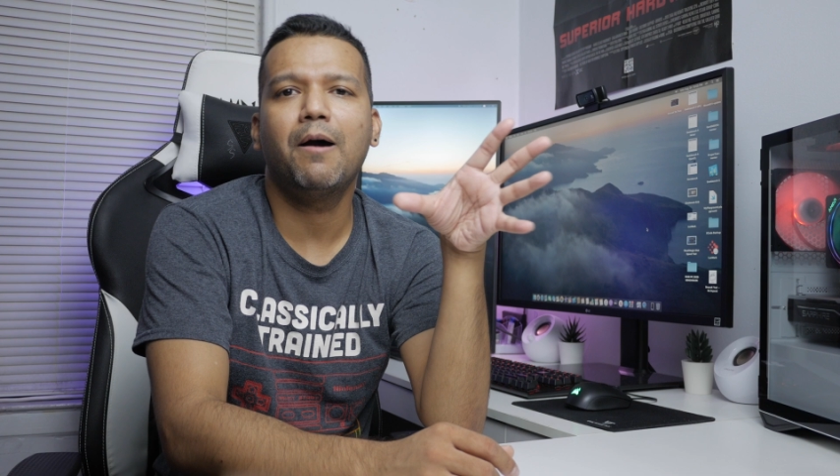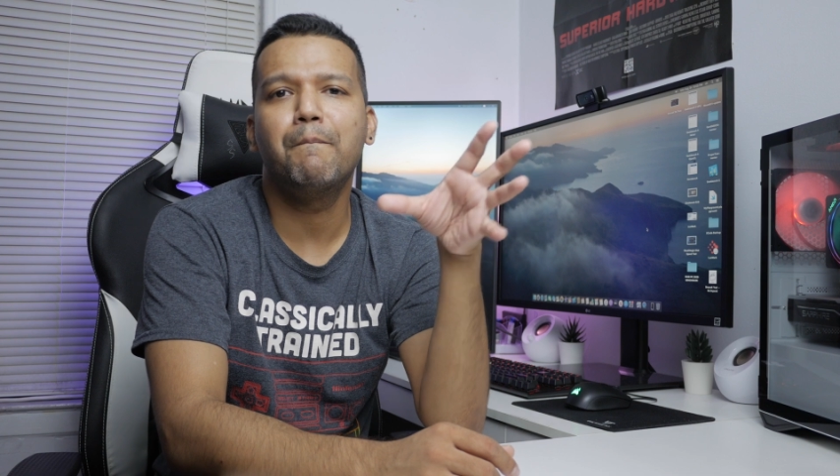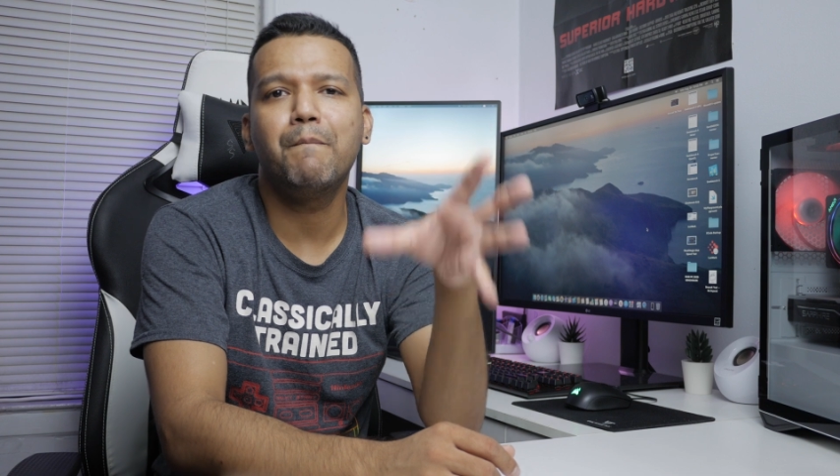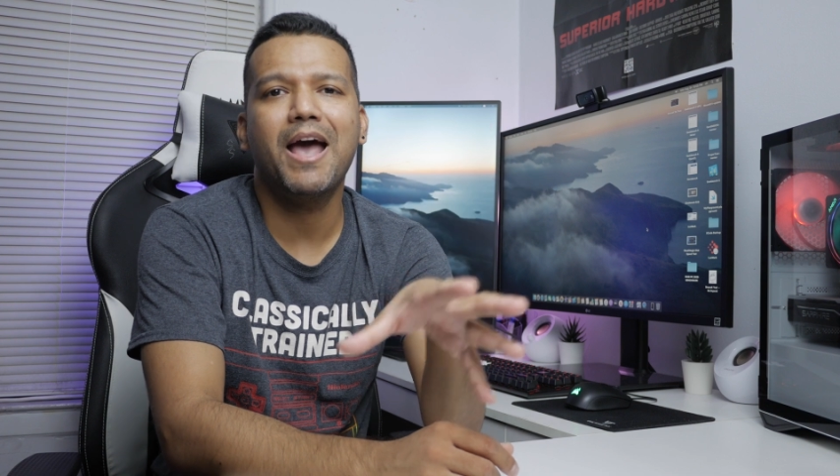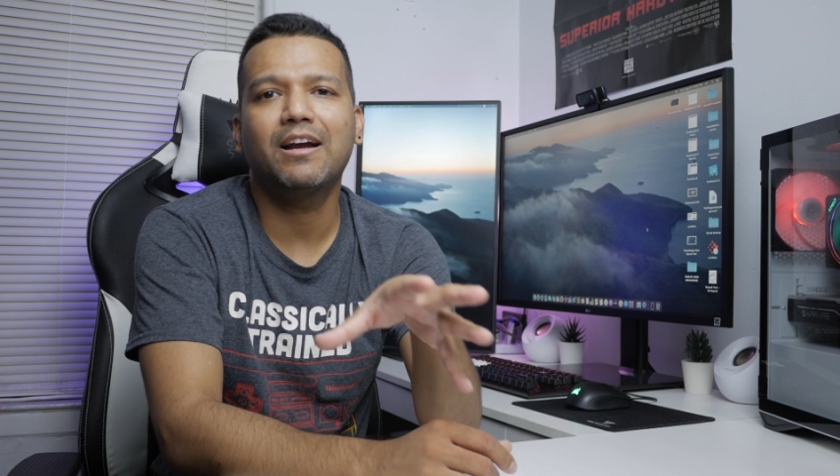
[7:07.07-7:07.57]

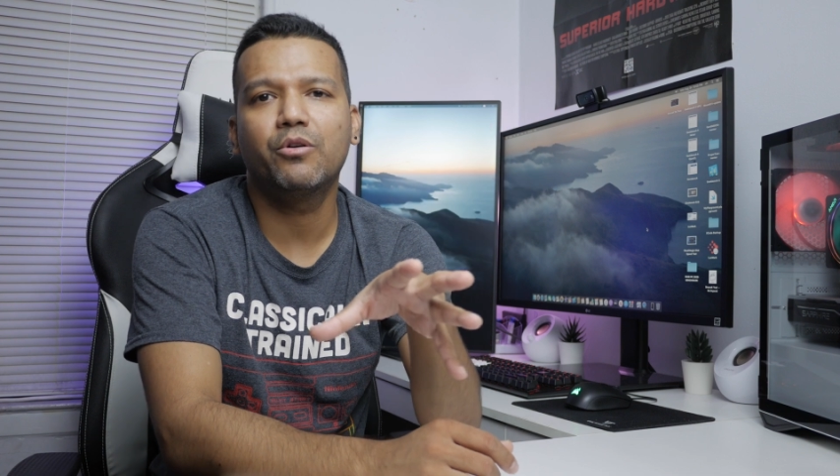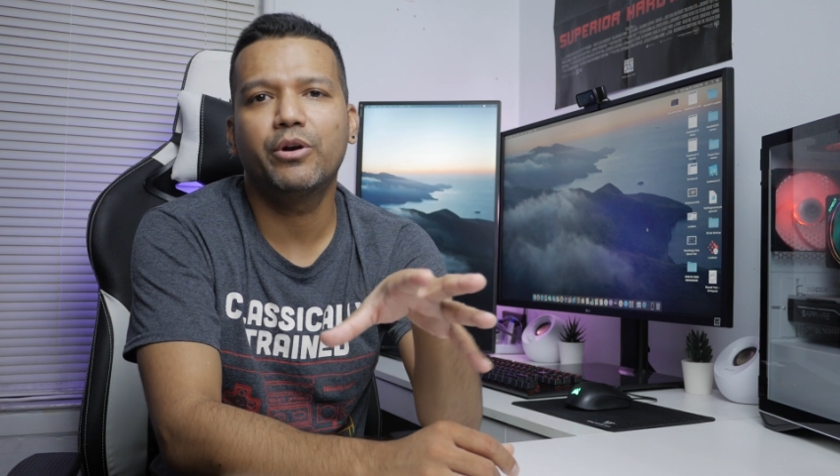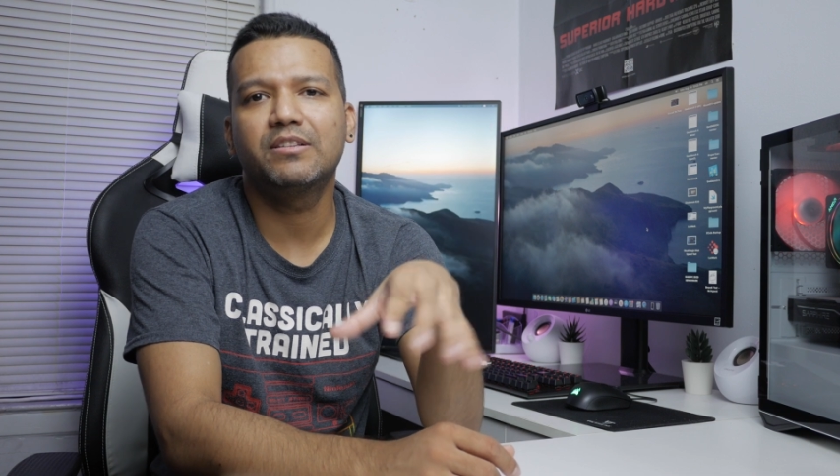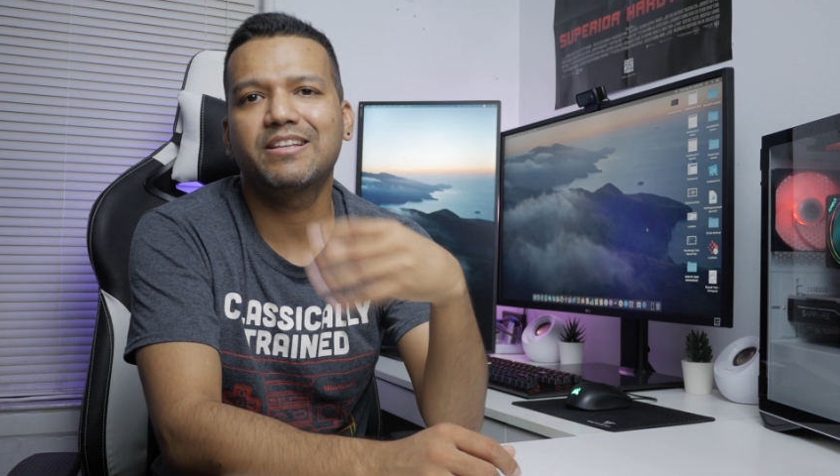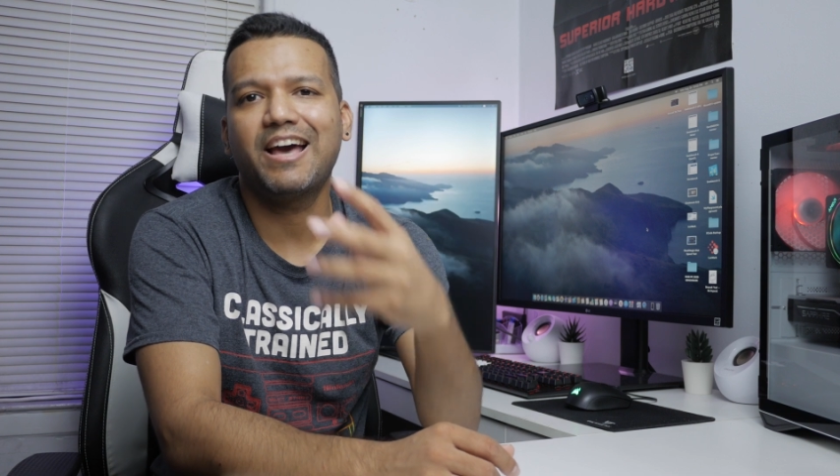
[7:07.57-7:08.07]
Mac
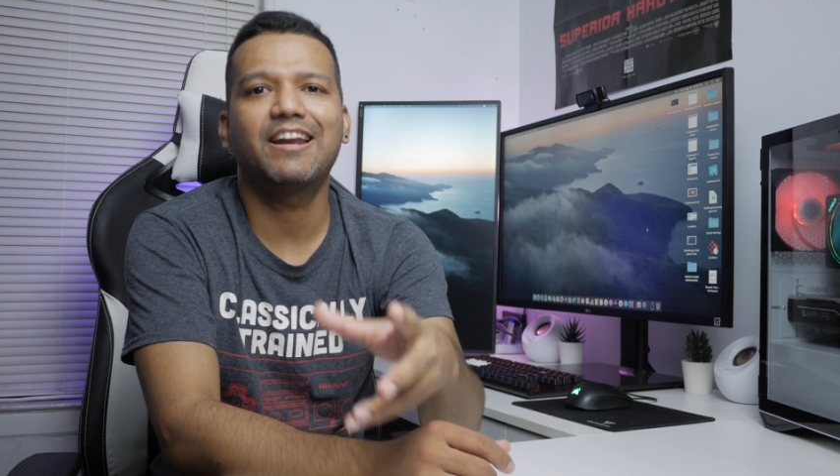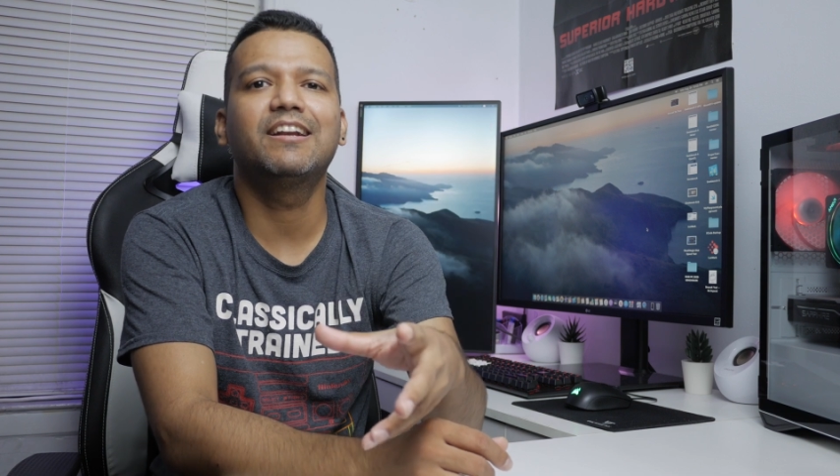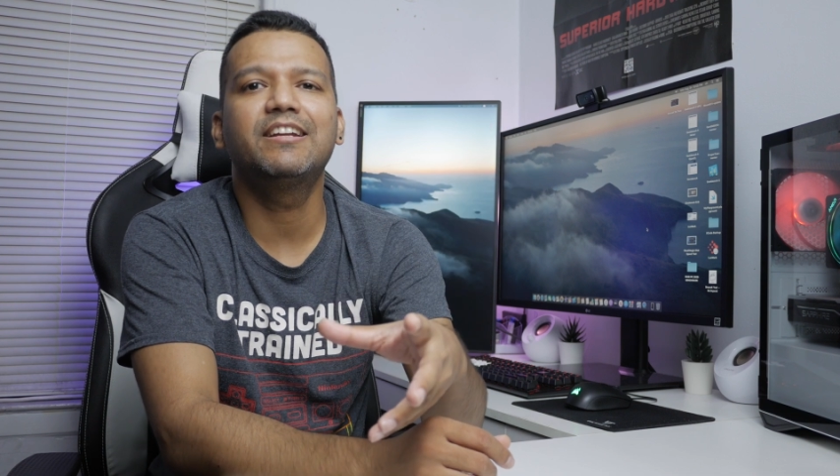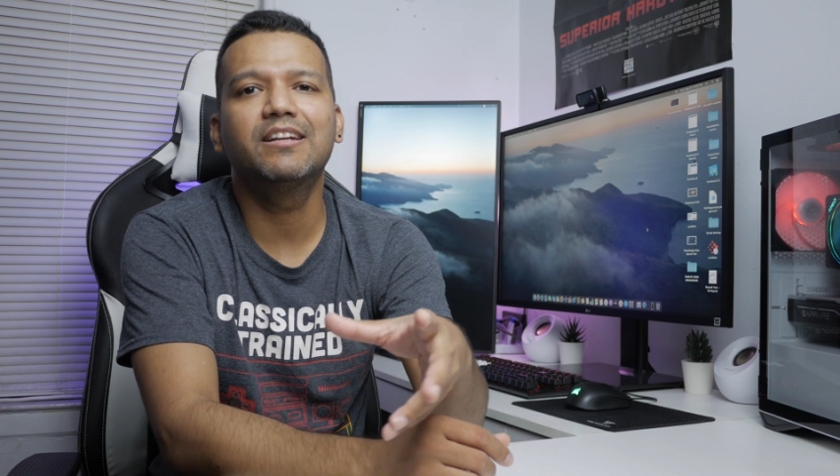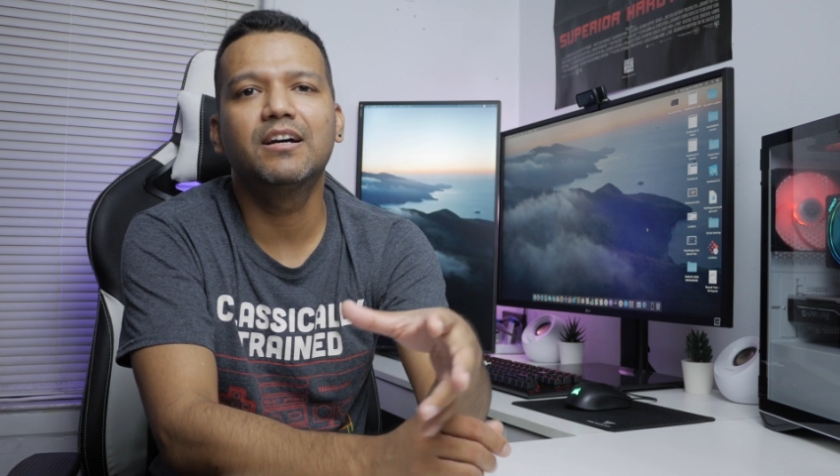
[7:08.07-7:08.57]
OS
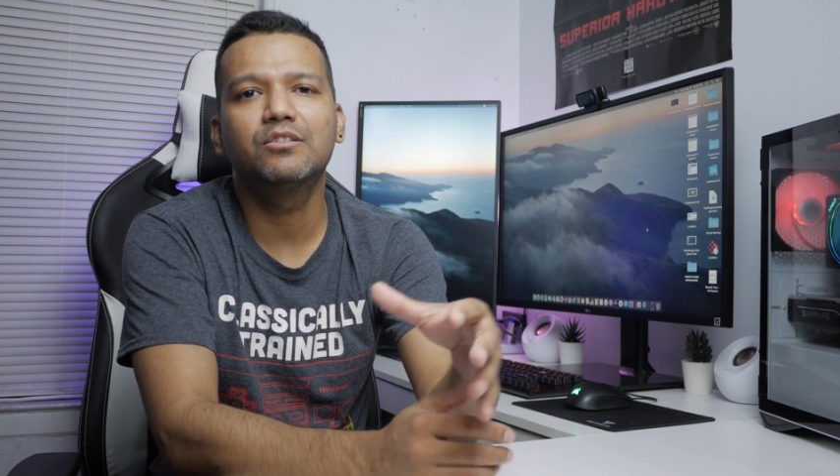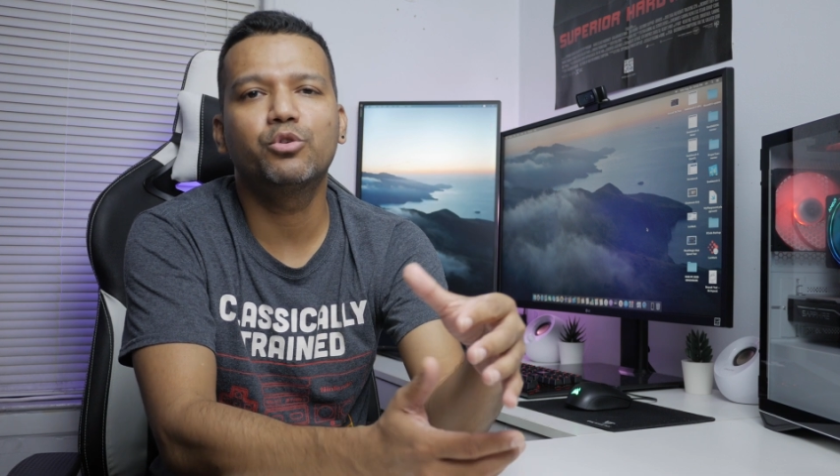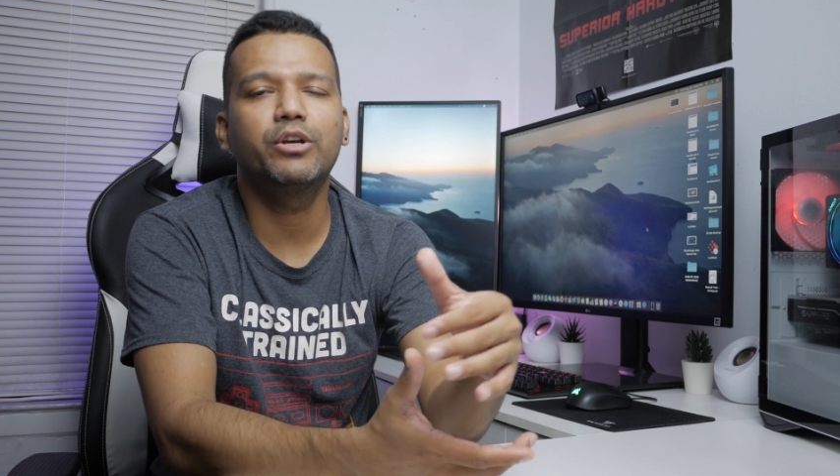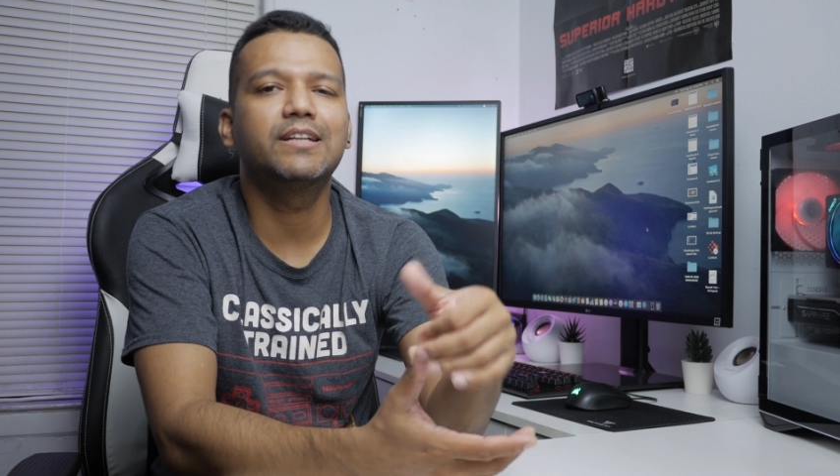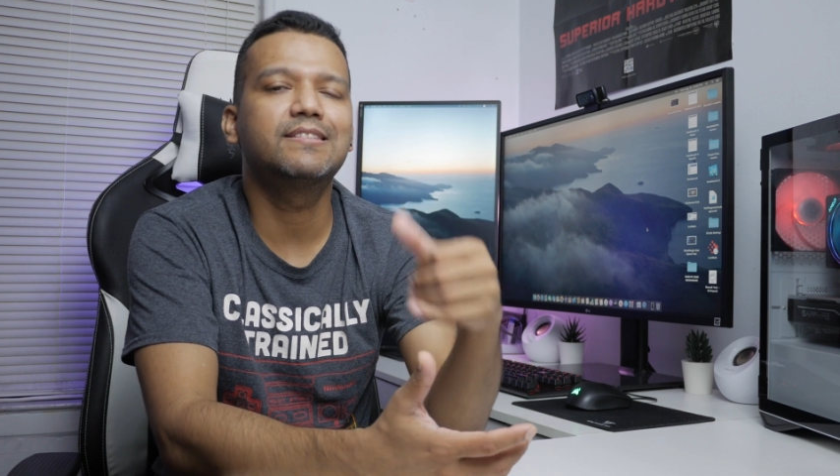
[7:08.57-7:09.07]
Catalina so
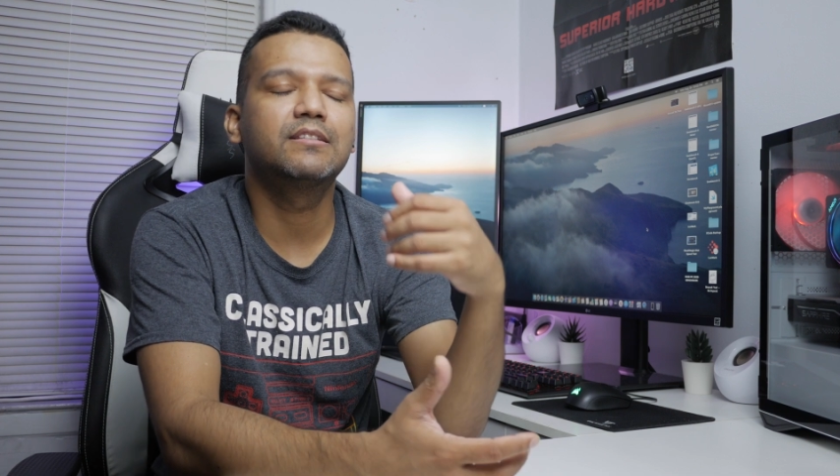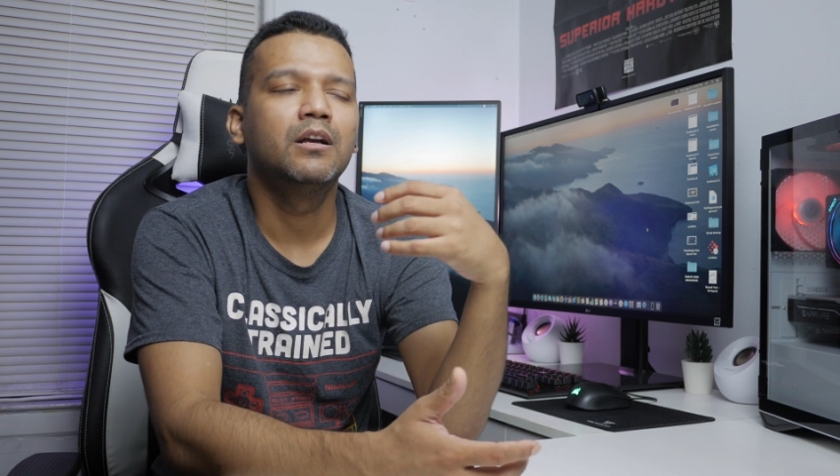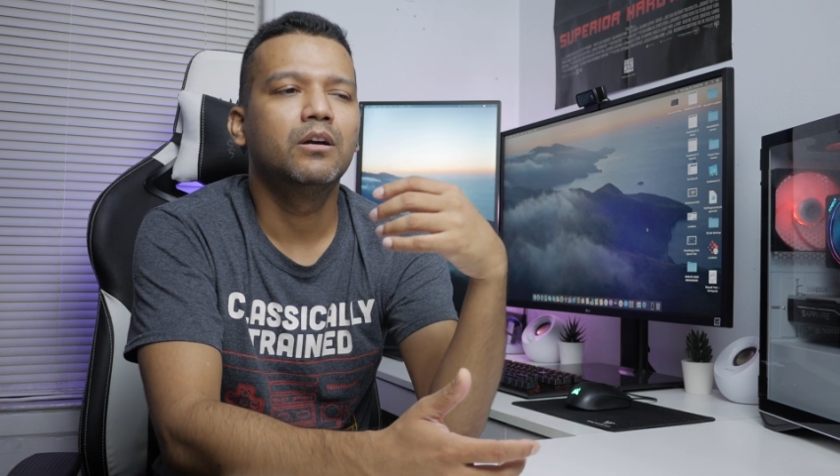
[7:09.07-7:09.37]
you guys